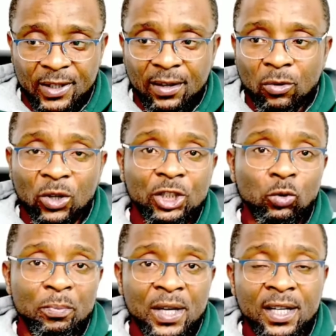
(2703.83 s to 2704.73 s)
which will
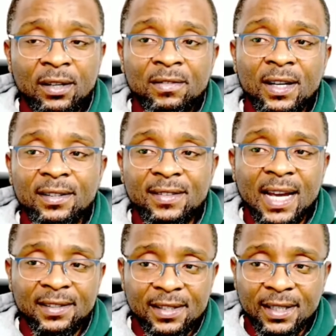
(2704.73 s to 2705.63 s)
be
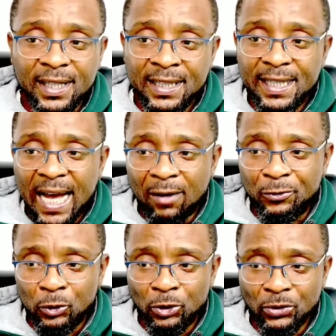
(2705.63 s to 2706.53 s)
3:30 in the
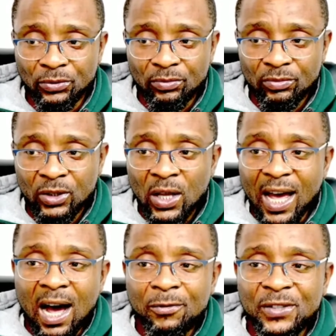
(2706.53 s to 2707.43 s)
afternoon,
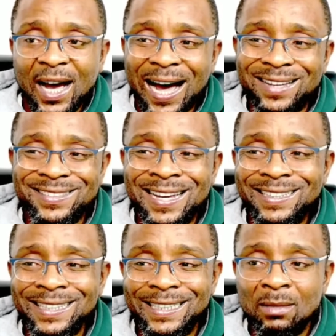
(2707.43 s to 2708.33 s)
after
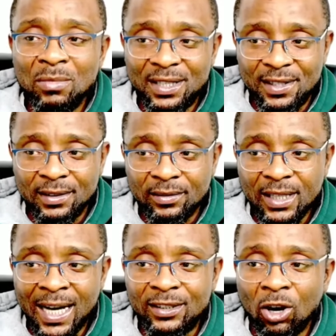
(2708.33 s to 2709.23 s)
attending the meeting
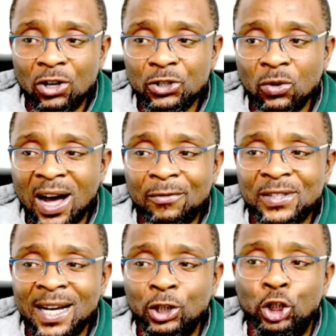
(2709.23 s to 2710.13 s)
and also
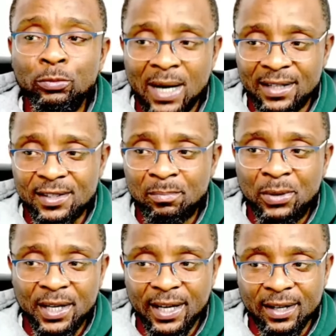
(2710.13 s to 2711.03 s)
after Jumat
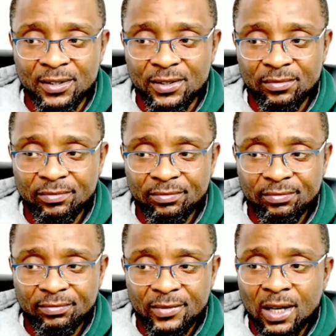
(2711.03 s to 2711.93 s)
prayers
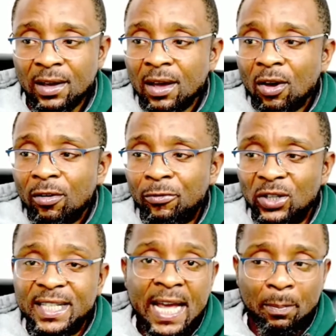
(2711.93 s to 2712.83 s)
for
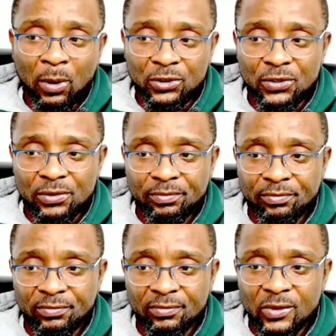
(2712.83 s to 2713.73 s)
the airport.
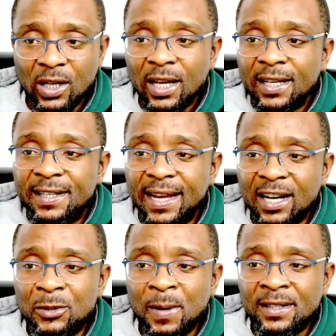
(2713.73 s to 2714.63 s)
They
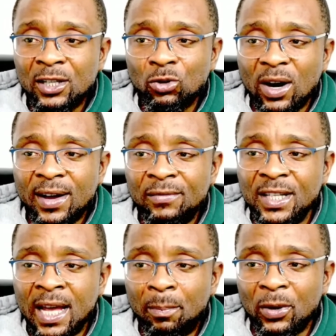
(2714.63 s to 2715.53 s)
expected to arrive the
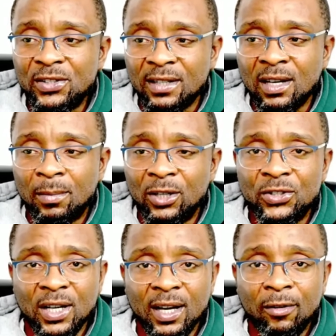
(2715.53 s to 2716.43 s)
airport at about
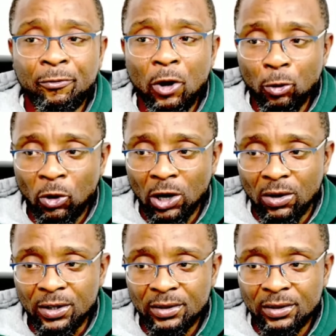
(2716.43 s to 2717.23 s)
4 o'clock,